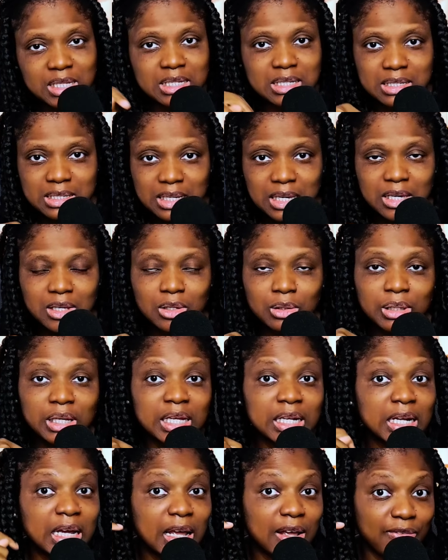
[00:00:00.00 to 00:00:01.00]
the scale
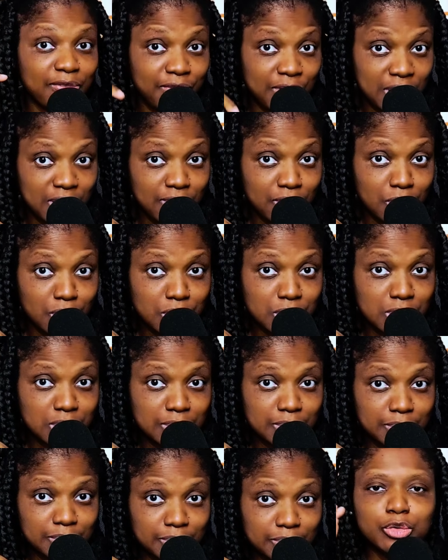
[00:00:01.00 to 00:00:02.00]
in her favors.
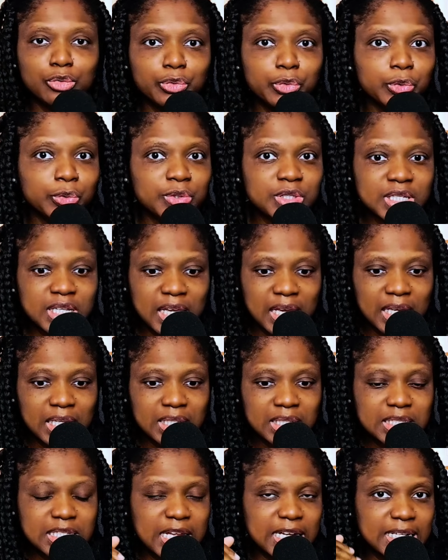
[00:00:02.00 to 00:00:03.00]
In Ruth's
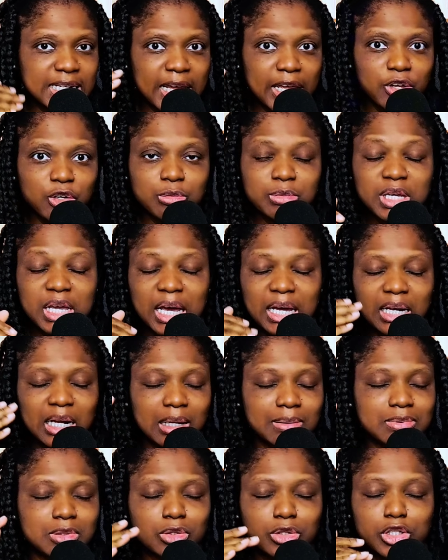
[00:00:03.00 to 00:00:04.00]
case, Naomi had
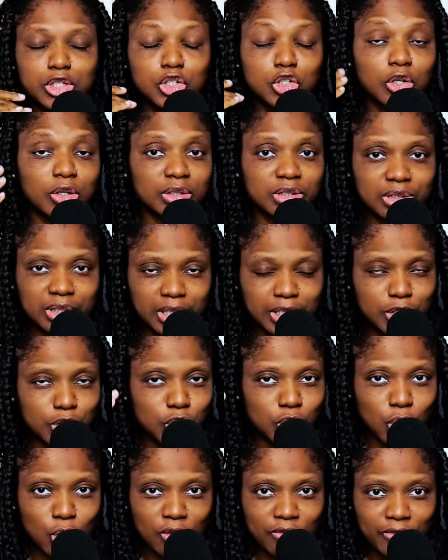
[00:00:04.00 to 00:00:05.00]
absolutely nothing
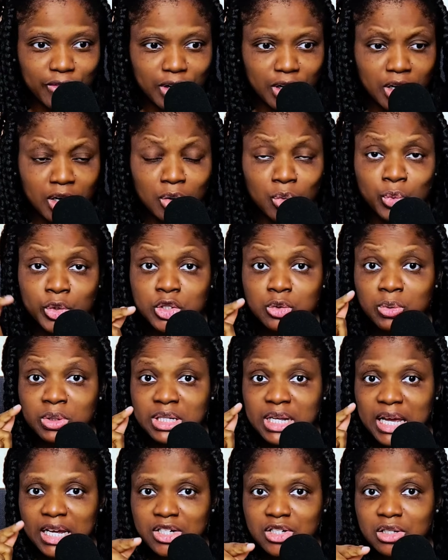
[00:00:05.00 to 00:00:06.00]
to offer her, which was
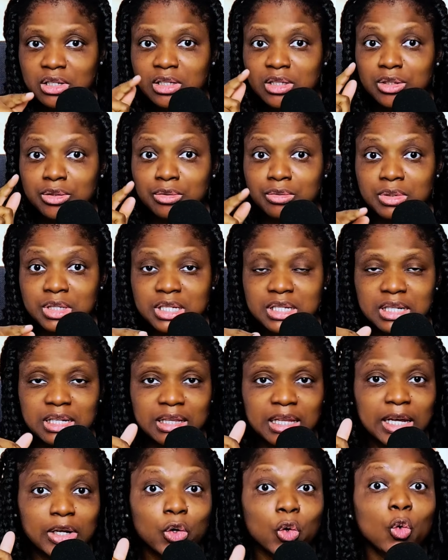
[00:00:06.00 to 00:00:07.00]
actually the reason
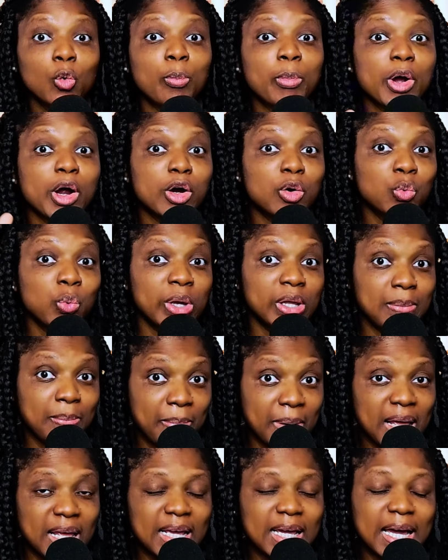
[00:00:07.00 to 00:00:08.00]
that Orpah went
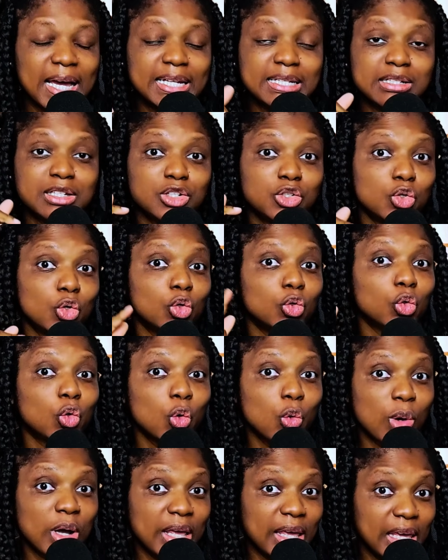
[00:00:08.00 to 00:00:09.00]
back and did not
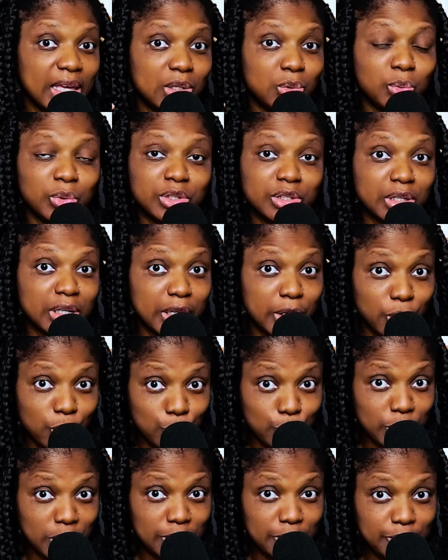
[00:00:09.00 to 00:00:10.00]
go ahead with
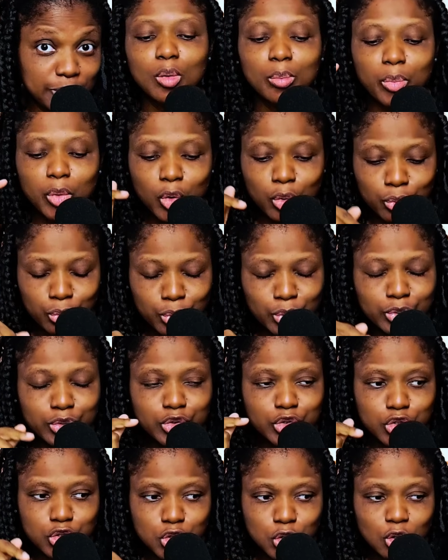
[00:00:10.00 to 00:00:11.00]
Naomi. But Ruth
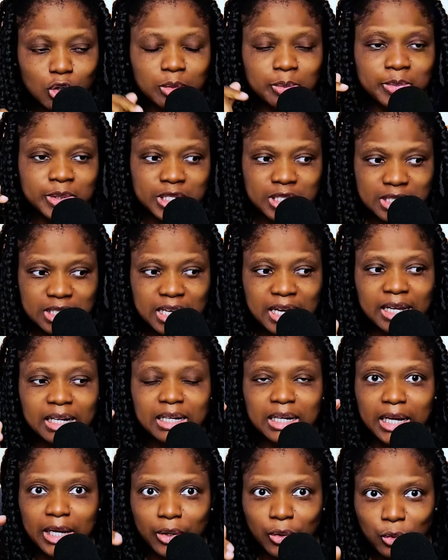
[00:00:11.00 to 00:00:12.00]
stuck beside
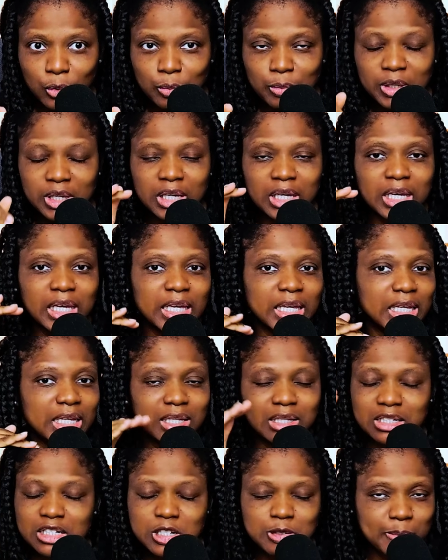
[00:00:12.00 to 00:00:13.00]
Naomi
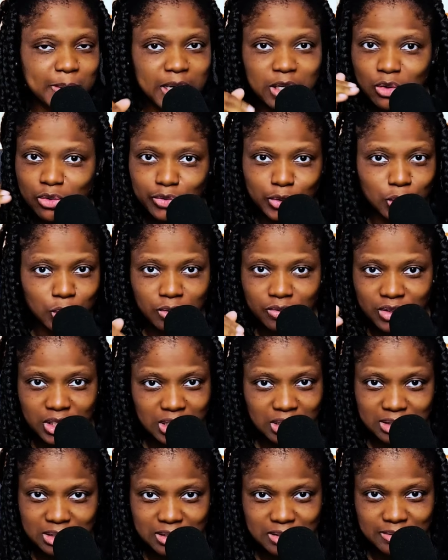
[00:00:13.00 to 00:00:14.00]
in spite of all of
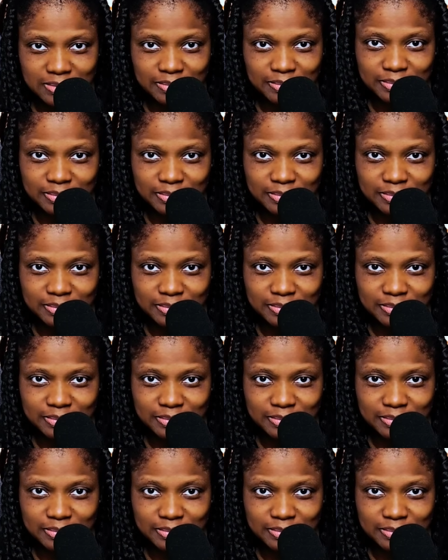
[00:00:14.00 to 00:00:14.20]
that